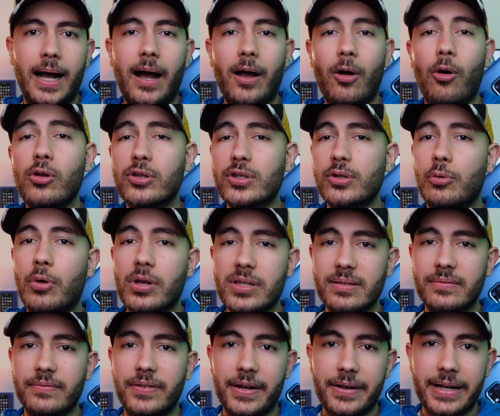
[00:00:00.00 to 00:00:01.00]
I also
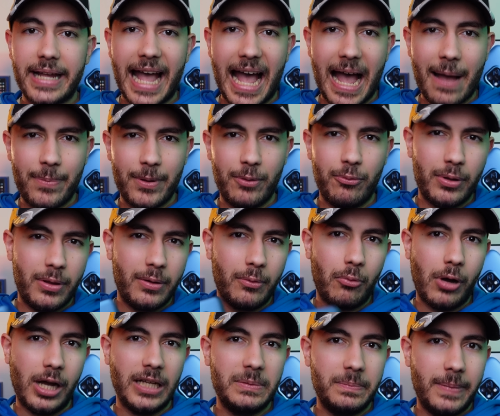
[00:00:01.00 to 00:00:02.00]
wasn't very happy with the
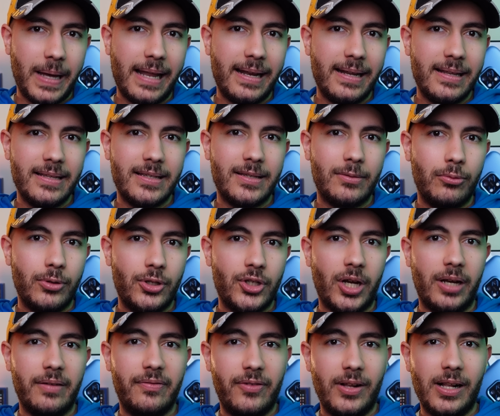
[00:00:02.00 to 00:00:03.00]
white balance,
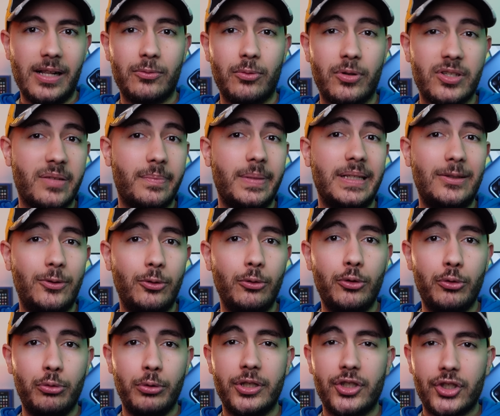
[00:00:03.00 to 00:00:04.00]
which I felt was a bit too
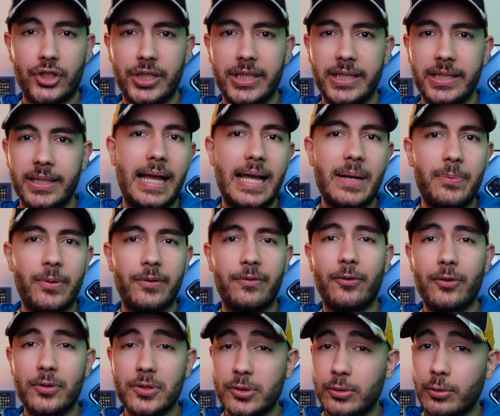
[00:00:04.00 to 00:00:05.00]
twitchy, and
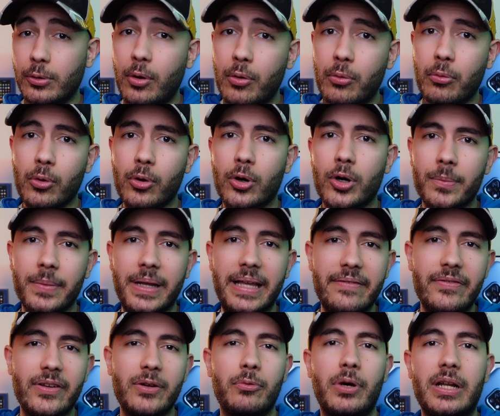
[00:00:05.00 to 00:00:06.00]
prefers to go warm
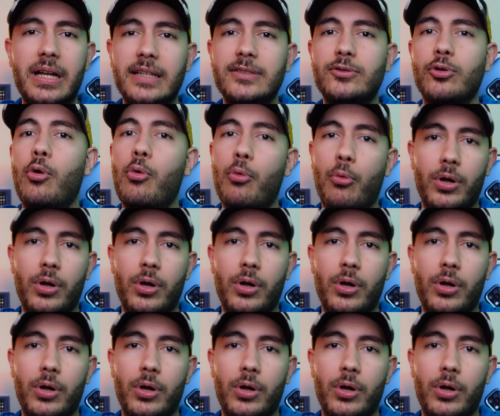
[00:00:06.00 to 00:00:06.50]
even when I don't